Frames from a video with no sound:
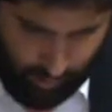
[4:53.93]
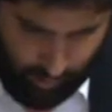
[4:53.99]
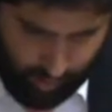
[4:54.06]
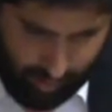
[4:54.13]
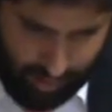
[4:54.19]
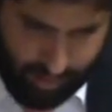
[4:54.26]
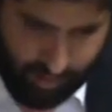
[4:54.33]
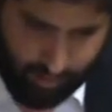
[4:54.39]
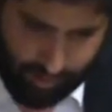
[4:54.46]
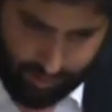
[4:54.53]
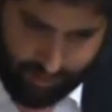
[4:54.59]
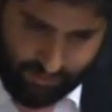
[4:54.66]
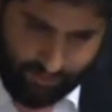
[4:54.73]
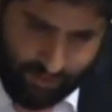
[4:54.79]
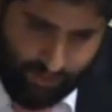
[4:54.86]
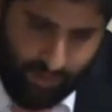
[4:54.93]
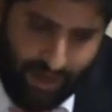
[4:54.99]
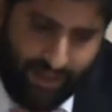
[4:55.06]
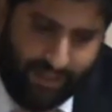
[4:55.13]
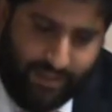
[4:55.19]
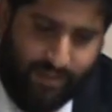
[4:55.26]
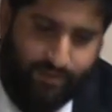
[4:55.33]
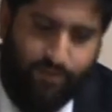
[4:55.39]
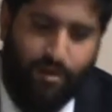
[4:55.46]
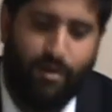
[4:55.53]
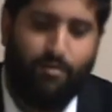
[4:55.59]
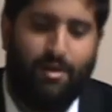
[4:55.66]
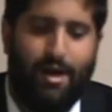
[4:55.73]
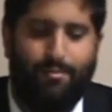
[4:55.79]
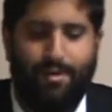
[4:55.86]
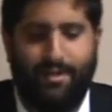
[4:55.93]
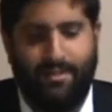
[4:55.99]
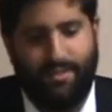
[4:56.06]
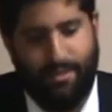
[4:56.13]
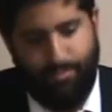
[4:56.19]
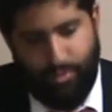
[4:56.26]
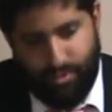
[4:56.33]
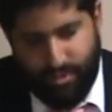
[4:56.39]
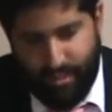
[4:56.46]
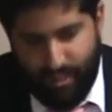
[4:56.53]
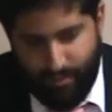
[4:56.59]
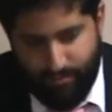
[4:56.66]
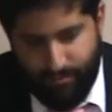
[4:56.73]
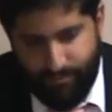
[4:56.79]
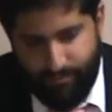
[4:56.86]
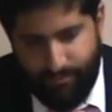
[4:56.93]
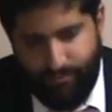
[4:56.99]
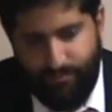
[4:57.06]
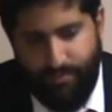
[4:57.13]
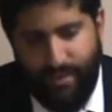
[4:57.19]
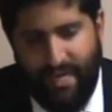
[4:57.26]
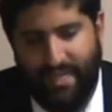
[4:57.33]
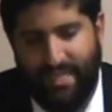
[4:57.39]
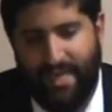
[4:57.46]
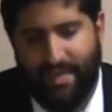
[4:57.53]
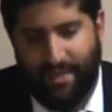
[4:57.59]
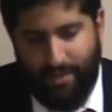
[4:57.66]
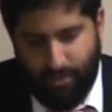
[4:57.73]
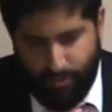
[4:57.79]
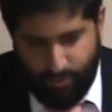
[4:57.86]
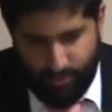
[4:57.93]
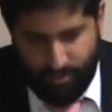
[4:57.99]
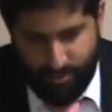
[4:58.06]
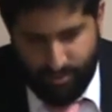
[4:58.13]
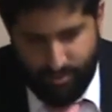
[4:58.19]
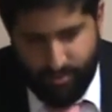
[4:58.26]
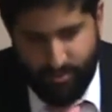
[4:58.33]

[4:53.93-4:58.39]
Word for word: or other books from the writings of our rabbis, the poskim, the halachic authorities.